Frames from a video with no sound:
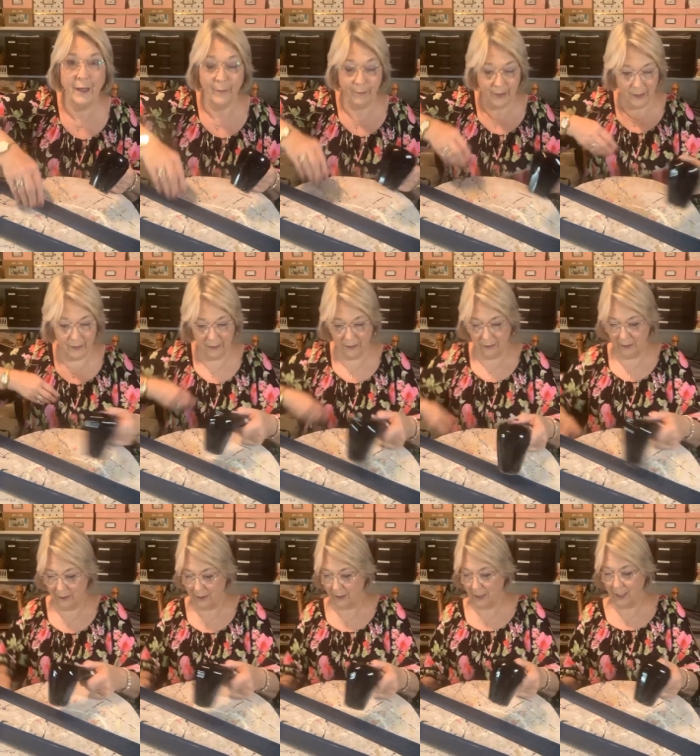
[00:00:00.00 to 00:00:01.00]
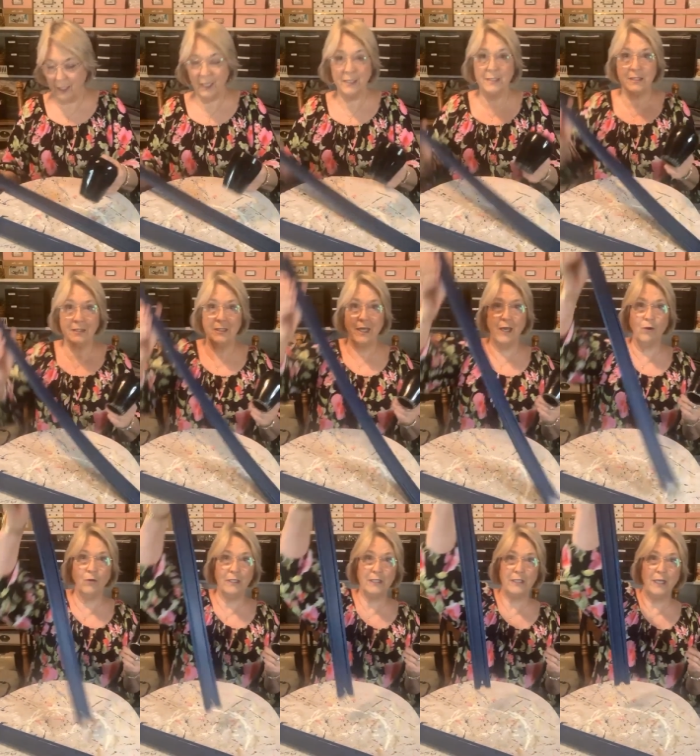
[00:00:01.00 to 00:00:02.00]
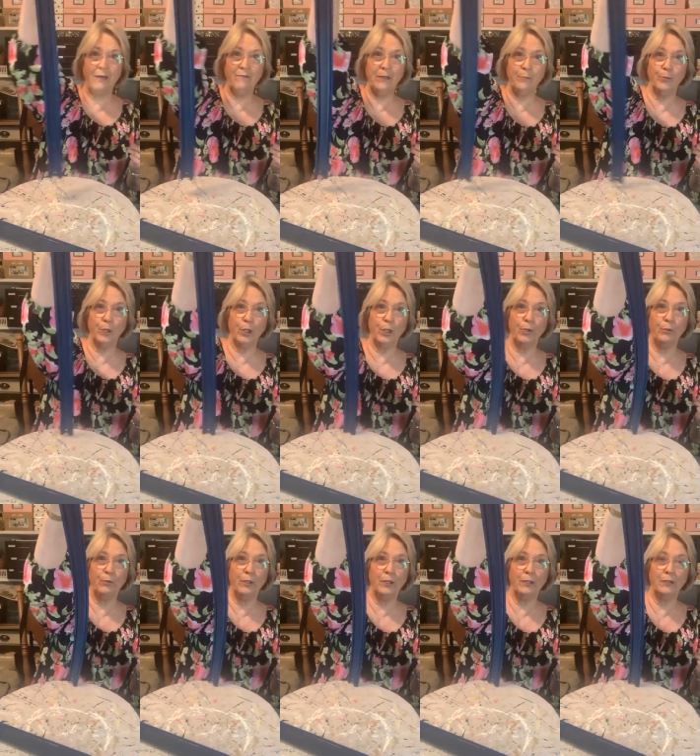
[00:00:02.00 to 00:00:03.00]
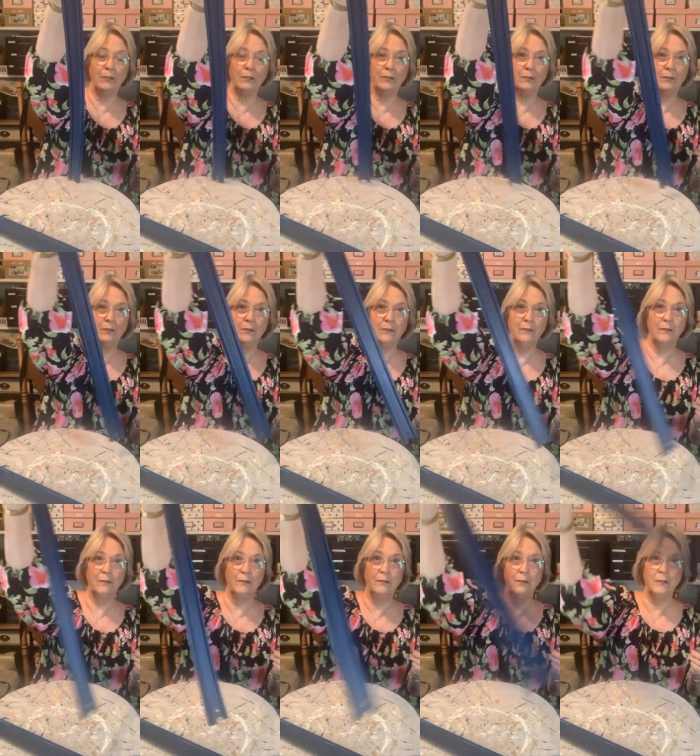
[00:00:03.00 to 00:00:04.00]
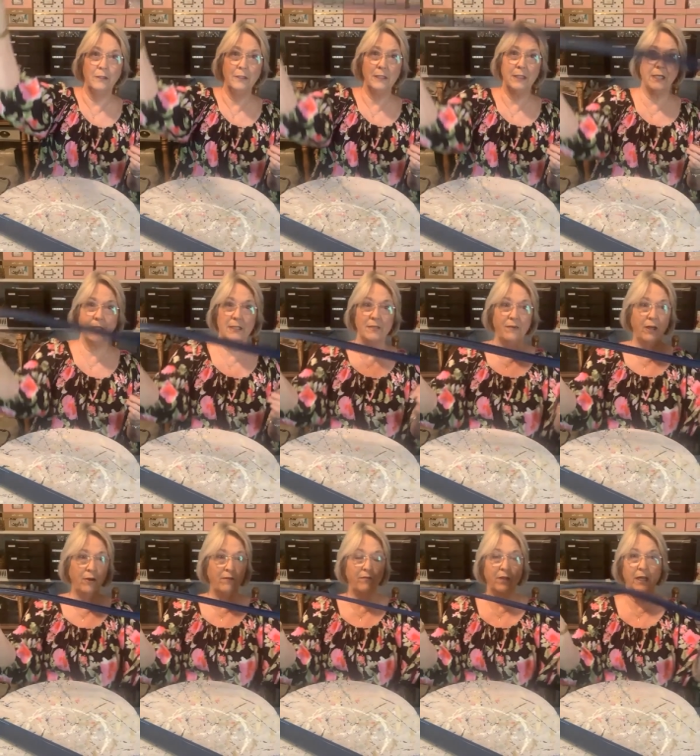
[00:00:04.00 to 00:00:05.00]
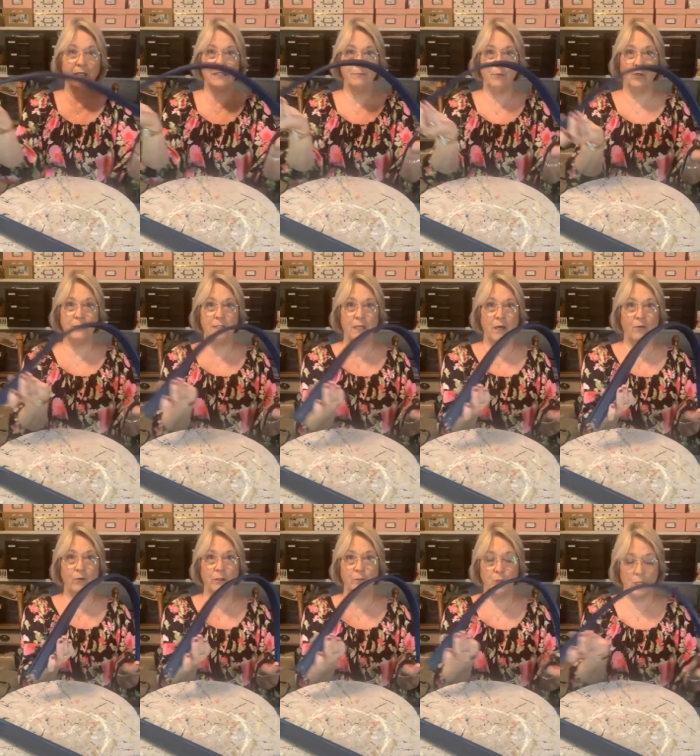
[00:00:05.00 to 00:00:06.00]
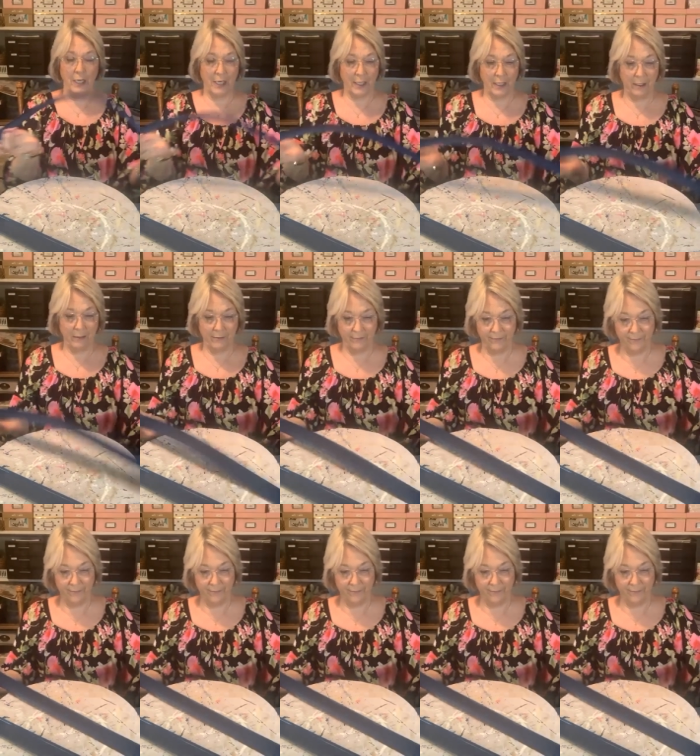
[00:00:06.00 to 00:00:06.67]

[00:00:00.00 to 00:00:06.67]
Yep. Now it's navy blue. See, it's very flexible. It's Hot Wheel track.